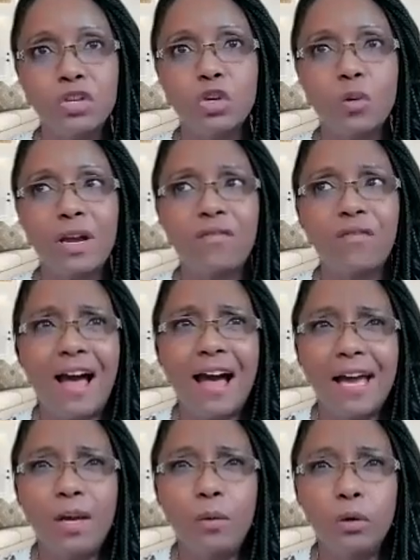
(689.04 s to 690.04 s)
So if
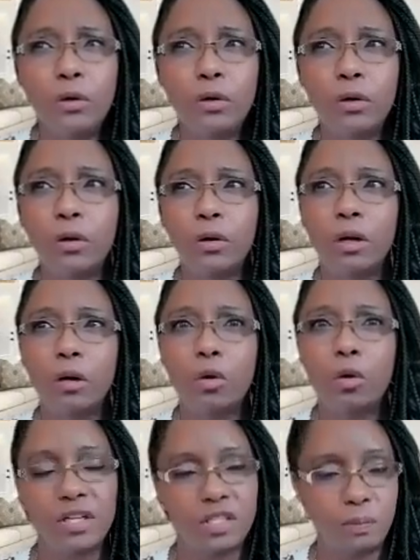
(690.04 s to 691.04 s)
I were
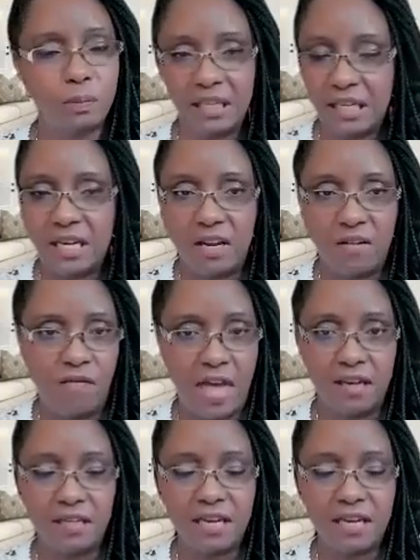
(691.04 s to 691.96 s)
going to plan an event,